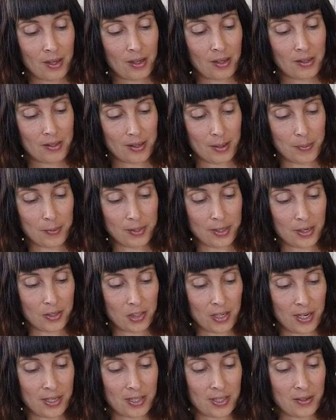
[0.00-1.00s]
Some such
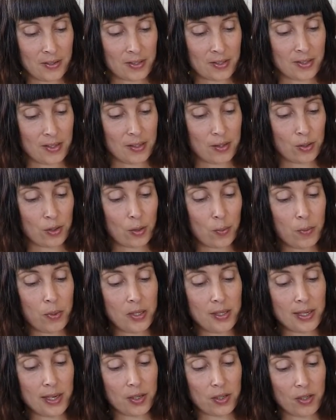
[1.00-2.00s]
idea as this took
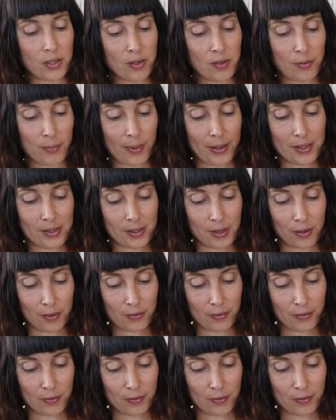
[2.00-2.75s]
possession of myself